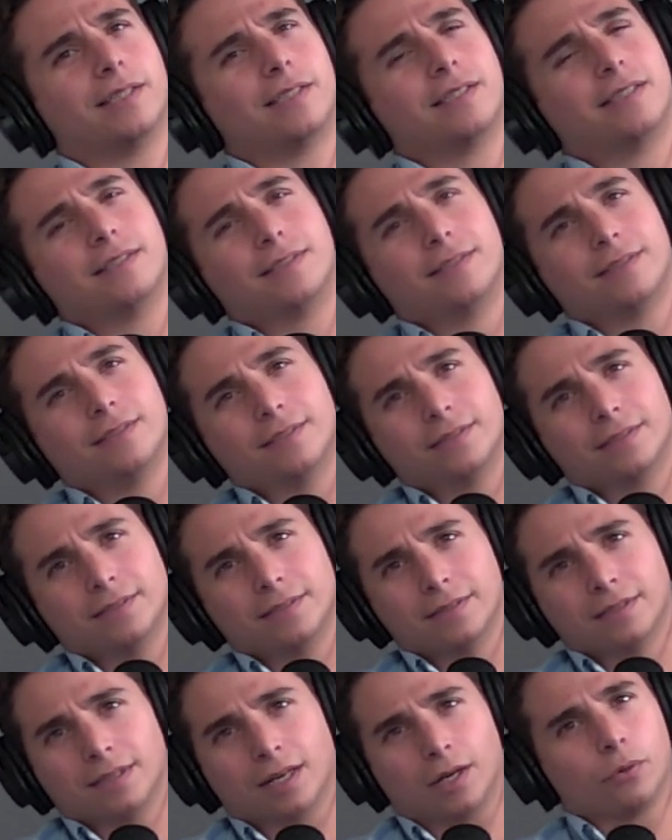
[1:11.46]

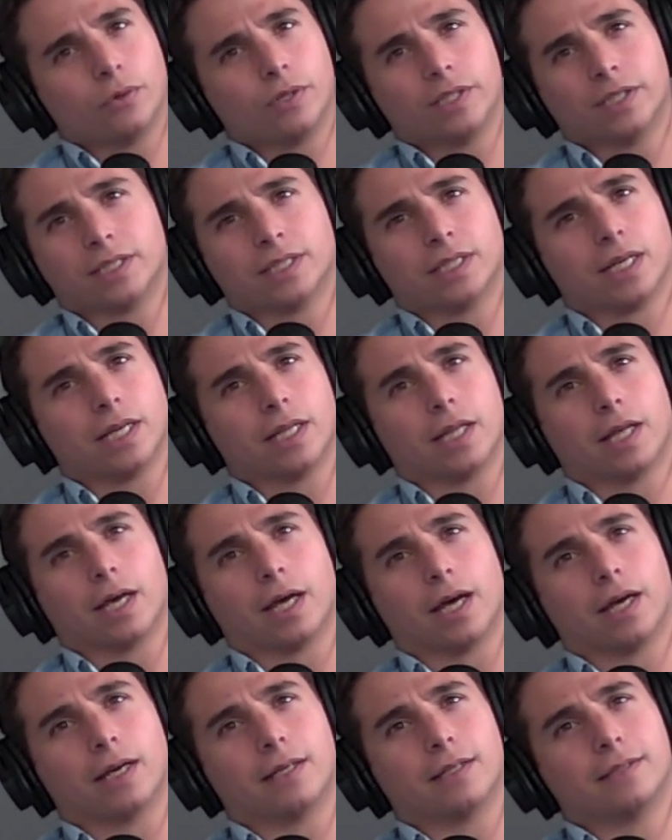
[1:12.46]

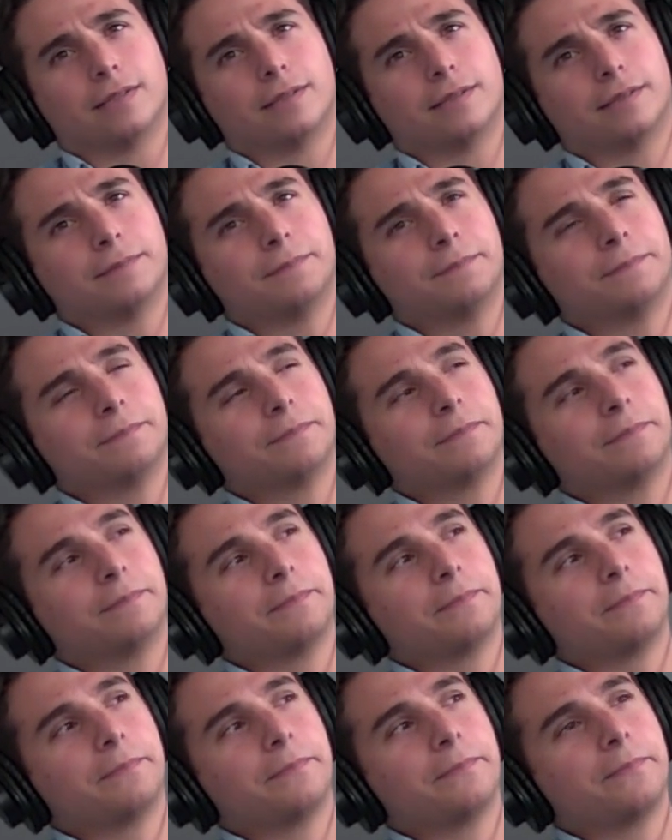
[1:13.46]

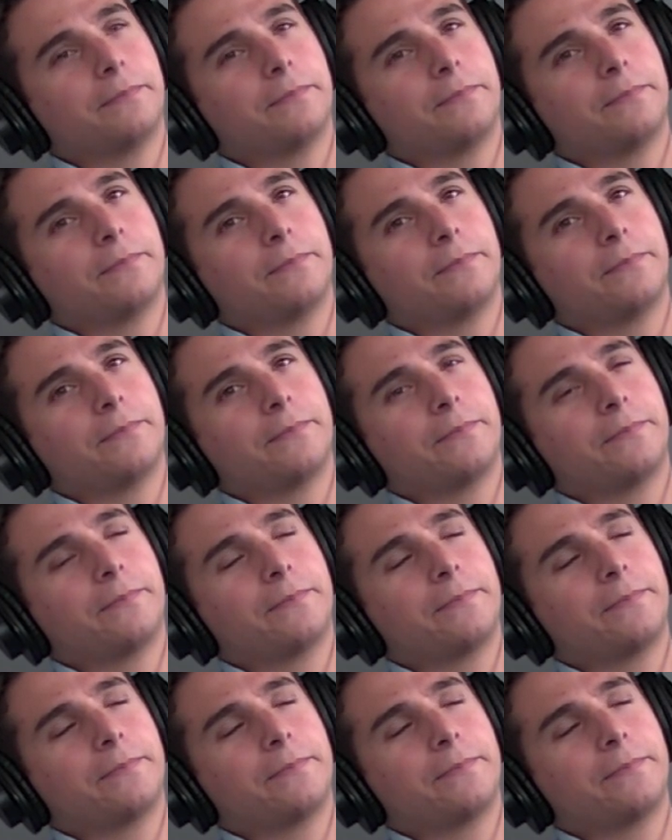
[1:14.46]
[no speech]